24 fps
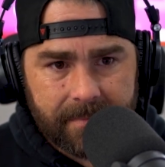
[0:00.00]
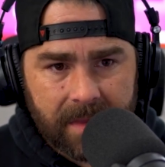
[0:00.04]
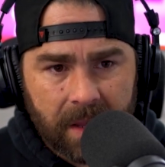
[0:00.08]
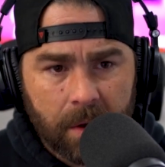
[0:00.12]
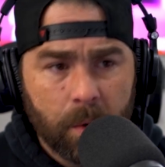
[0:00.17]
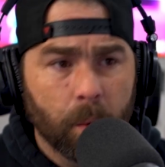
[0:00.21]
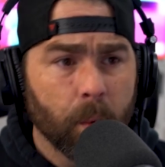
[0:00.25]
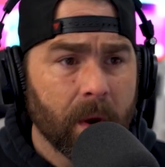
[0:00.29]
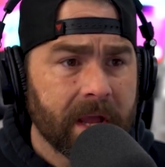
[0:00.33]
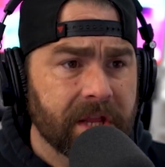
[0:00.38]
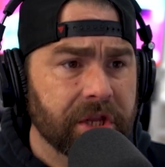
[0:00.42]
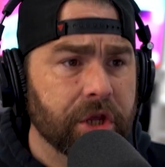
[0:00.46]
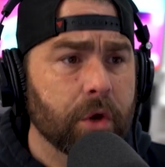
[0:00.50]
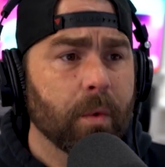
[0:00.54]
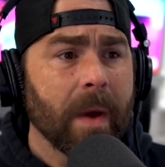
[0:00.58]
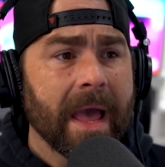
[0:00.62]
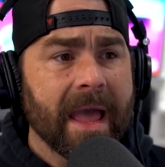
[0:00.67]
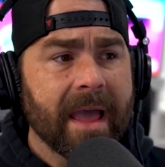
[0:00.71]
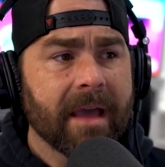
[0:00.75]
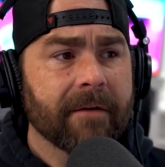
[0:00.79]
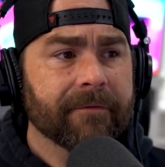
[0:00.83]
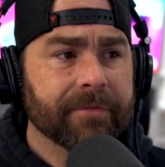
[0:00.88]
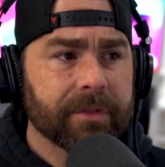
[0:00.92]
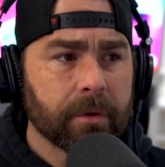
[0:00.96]
When you
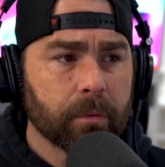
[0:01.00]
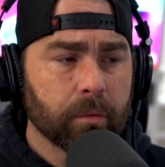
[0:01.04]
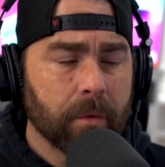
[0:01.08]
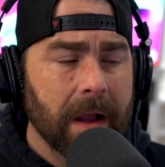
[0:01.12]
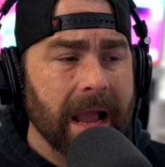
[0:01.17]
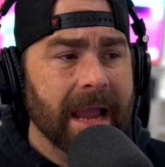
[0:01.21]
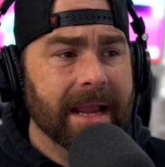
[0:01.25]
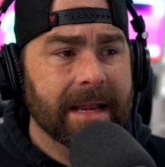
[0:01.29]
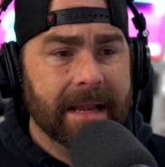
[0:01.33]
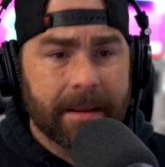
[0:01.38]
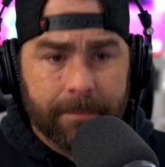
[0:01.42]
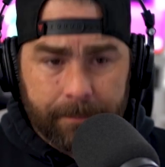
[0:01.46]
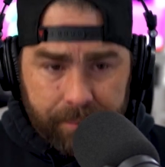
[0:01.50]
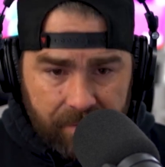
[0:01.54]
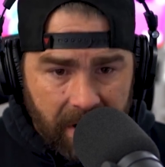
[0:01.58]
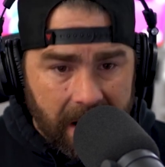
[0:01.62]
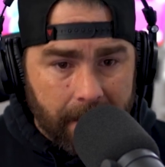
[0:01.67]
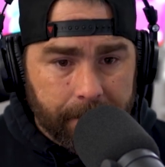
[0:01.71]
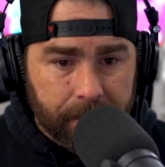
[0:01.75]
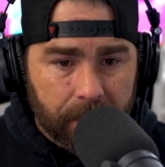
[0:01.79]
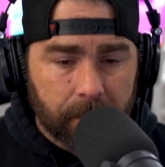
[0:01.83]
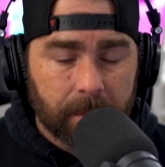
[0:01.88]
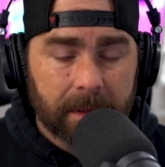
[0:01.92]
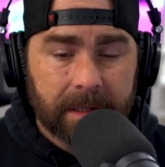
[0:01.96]
have the right and
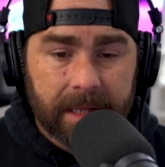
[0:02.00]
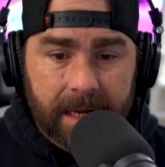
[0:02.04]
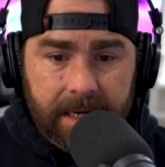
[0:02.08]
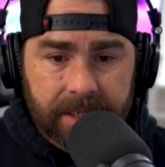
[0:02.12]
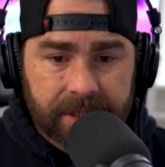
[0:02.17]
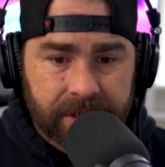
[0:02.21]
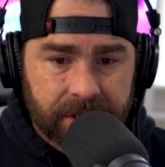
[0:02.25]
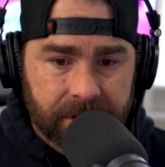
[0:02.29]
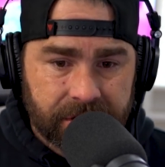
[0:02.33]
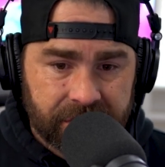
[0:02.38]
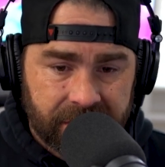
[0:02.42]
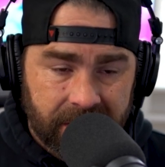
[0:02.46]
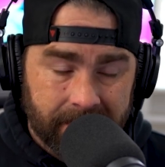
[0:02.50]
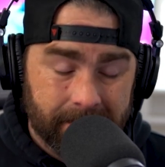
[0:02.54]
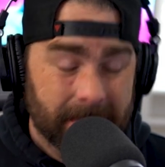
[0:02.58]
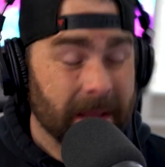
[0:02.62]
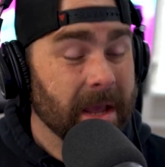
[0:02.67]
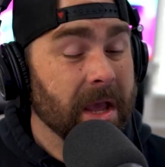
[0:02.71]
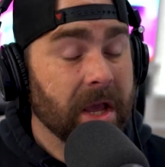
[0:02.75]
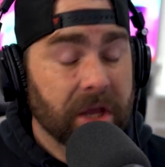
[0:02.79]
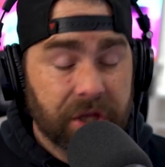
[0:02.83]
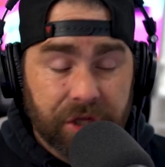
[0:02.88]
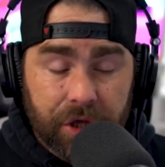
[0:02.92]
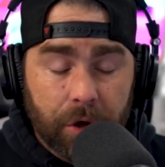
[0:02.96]
proper relationship,
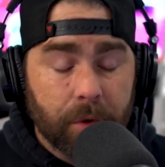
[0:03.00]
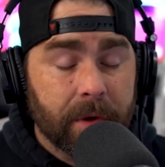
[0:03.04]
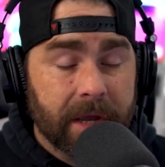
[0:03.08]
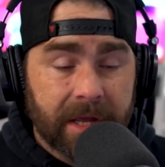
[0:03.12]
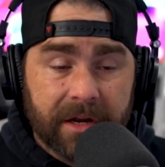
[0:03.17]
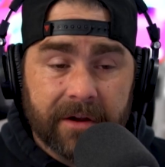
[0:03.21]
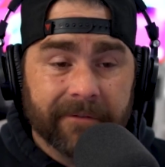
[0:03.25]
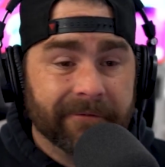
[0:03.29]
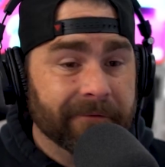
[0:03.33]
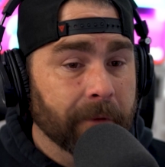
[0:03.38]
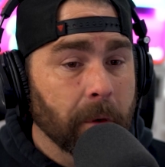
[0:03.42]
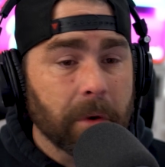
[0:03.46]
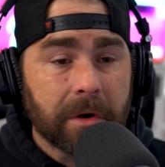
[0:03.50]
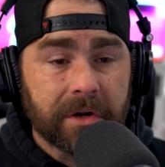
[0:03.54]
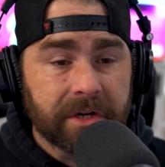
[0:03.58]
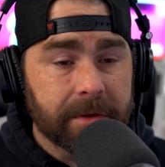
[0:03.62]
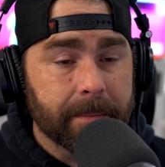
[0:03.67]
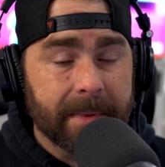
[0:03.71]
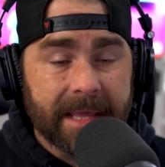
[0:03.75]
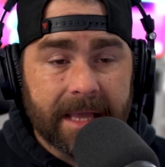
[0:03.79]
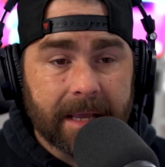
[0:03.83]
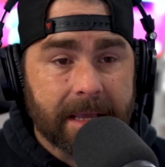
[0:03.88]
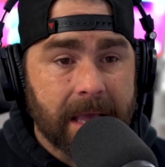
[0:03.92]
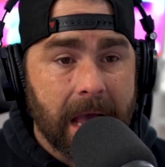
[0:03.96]
you can afford to
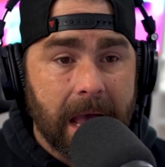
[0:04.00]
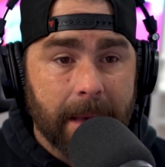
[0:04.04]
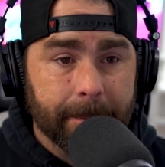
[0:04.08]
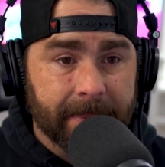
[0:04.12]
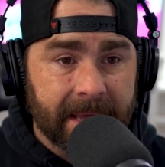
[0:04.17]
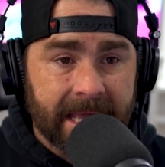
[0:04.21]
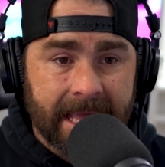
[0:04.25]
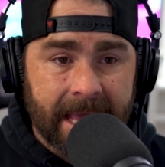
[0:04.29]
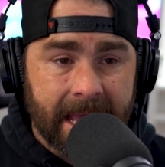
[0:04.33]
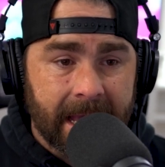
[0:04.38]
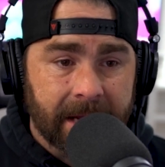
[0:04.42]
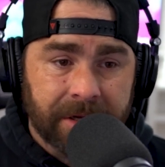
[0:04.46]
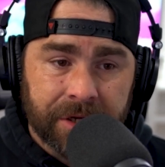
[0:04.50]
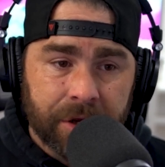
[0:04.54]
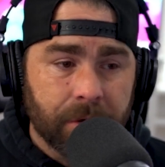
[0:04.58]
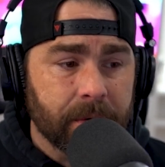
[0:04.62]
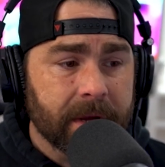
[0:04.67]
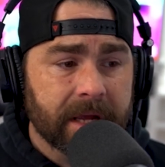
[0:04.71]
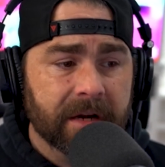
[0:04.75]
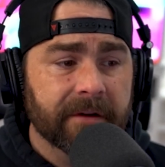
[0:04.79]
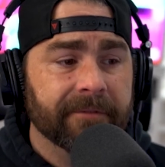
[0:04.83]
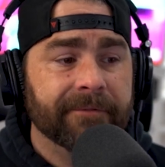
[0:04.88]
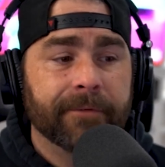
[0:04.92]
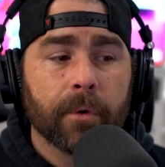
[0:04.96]
be a copycat. You
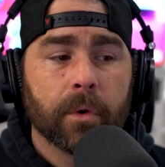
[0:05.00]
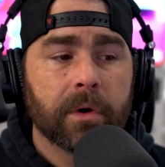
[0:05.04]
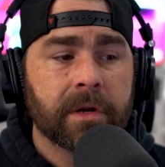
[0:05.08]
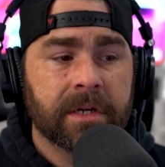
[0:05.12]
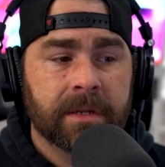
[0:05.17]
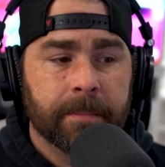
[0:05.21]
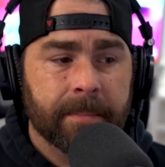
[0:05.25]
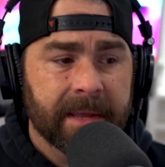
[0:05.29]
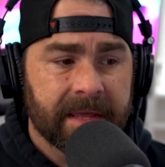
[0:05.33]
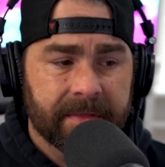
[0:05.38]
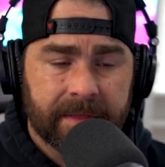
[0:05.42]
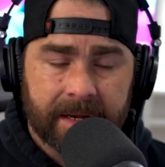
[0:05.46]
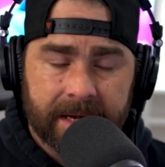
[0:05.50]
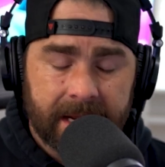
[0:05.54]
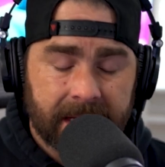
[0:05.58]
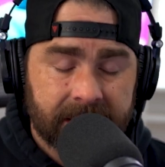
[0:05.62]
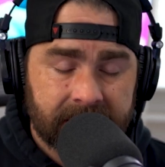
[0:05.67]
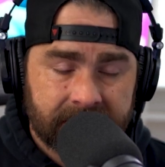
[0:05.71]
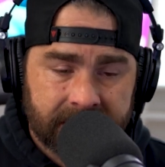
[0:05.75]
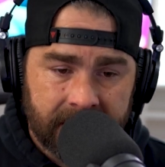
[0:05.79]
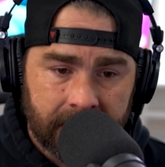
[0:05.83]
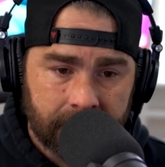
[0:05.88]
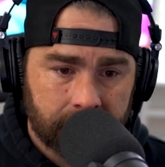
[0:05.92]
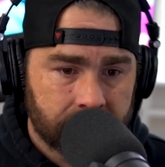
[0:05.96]
can afford to be the
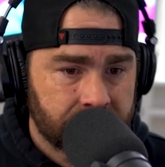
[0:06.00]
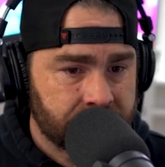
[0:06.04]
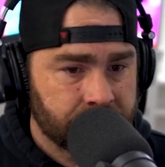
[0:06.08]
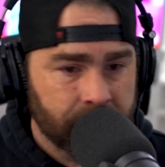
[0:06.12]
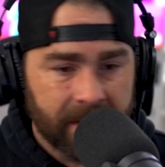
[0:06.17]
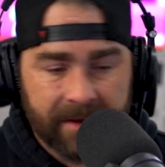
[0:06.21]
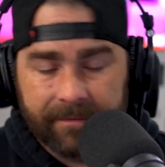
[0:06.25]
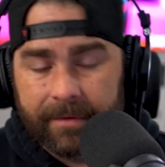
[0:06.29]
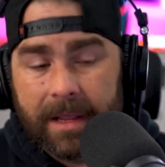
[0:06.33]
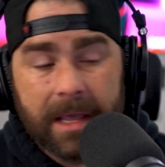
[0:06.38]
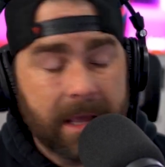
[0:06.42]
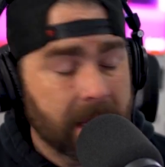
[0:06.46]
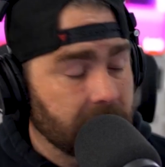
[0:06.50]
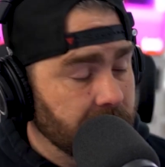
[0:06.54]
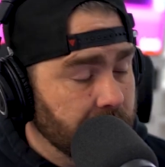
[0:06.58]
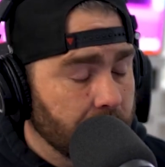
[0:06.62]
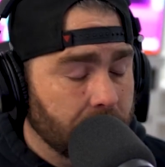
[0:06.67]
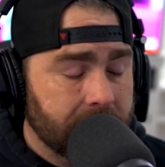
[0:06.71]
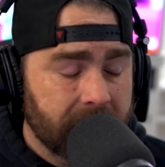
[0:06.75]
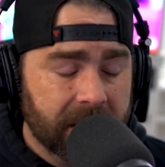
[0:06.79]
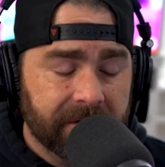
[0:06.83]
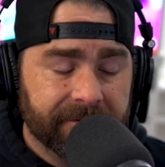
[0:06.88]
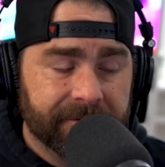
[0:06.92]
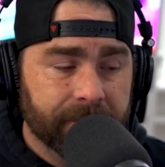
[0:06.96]
next Taylor Swift. You
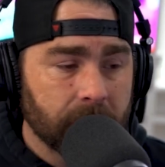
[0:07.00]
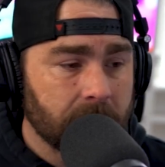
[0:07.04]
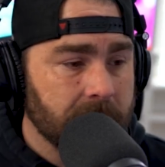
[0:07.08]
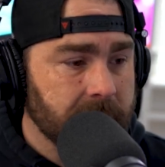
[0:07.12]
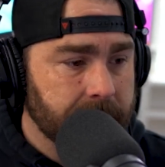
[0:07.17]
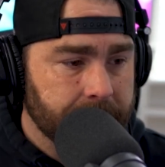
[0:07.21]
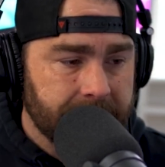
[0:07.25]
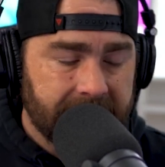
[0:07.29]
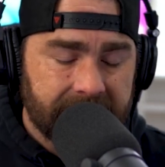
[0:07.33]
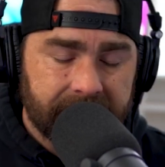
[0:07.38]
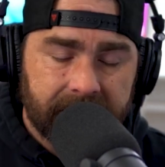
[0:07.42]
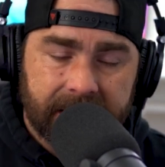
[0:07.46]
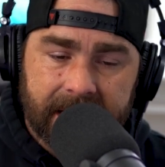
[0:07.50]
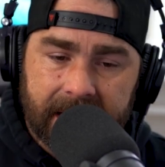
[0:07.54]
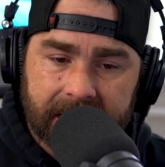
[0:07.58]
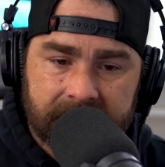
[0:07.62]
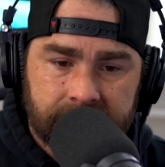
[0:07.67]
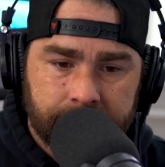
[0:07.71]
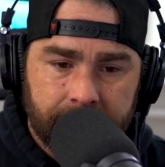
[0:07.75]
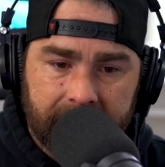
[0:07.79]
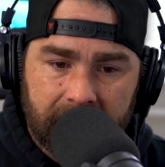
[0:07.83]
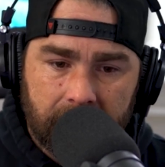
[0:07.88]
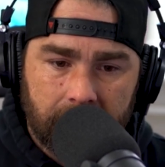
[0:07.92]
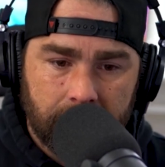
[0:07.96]
can afford to be the
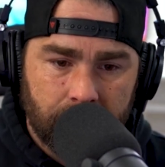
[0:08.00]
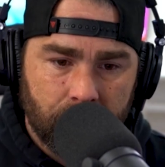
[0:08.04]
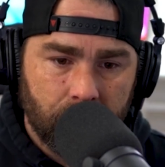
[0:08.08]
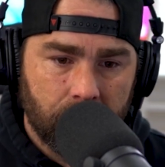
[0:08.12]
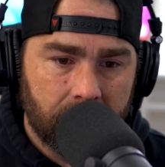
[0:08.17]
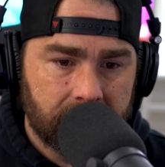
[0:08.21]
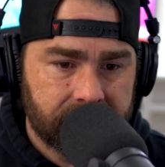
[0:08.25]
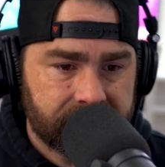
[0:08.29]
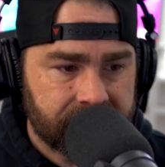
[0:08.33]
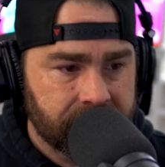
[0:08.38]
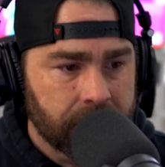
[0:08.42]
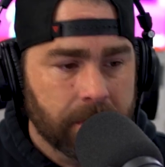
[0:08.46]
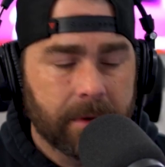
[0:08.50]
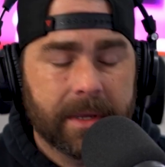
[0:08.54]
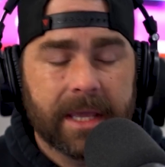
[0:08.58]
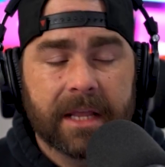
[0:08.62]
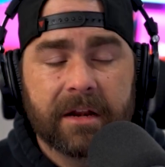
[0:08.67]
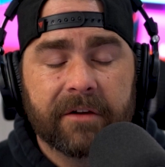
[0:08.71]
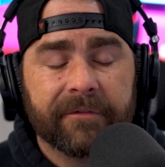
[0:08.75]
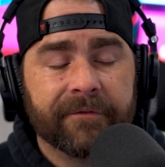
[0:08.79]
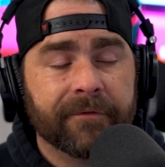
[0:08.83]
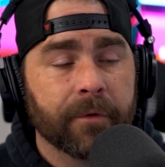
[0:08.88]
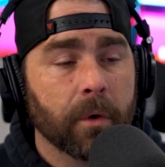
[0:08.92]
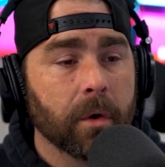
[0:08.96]
next Maren Morris. You
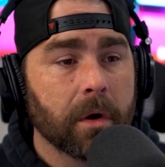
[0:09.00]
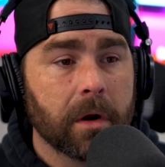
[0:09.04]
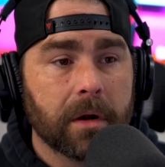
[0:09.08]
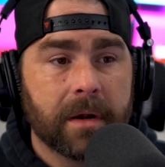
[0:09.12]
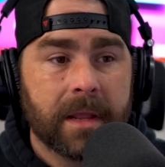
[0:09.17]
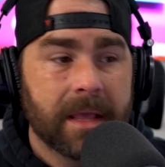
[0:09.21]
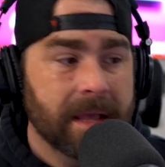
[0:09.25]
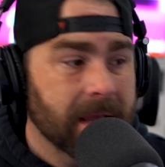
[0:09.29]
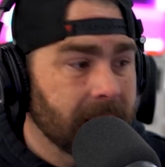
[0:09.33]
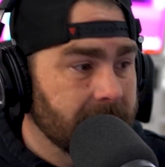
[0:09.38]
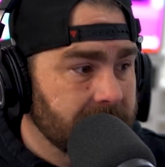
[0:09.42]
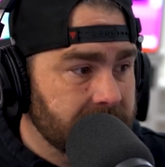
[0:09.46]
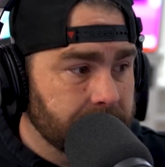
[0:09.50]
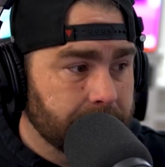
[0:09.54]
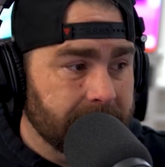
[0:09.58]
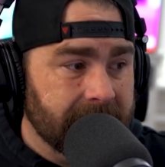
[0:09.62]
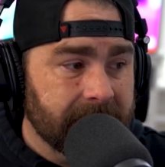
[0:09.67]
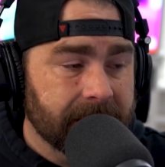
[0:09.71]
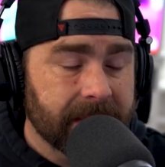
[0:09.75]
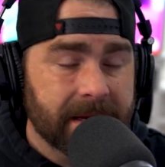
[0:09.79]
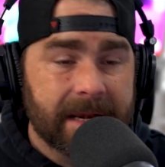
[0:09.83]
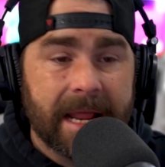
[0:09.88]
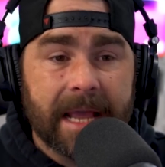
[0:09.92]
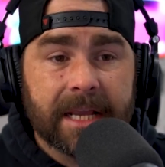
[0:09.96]
can afford to
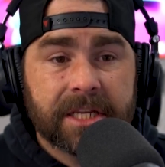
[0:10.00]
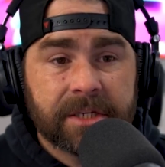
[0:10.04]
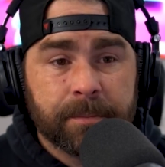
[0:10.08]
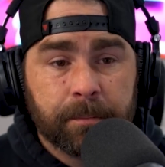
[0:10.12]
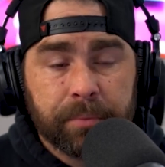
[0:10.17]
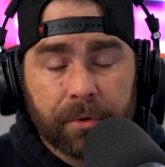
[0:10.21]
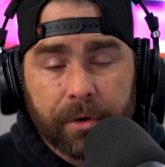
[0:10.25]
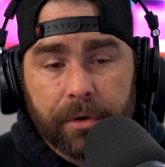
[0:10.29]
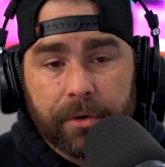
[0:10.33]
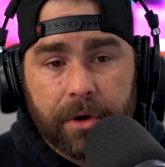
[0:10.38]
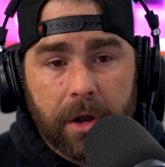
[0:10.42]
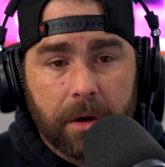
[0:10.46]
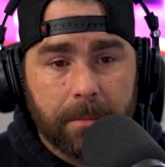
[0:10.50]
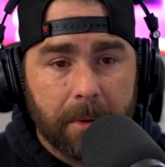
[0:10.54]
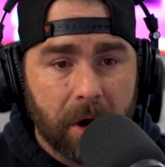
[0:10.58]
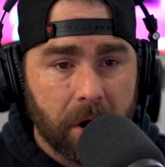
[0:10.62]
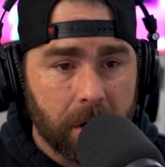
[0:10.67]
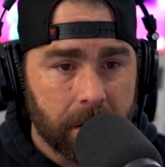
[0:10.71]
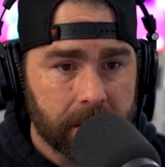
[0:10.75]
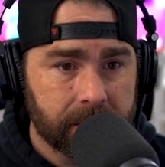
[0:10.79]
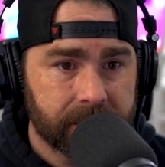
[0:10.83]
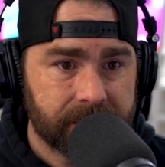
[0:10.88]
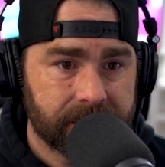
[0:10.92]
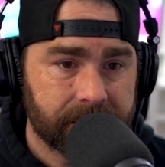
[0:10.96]
be the next Bruno
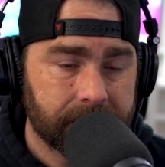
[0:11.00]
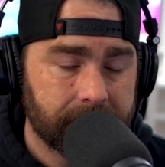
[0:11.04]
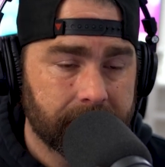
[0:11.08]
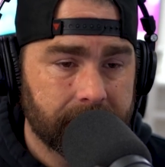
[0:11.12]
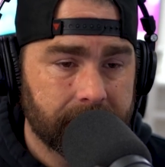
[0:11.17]
Mars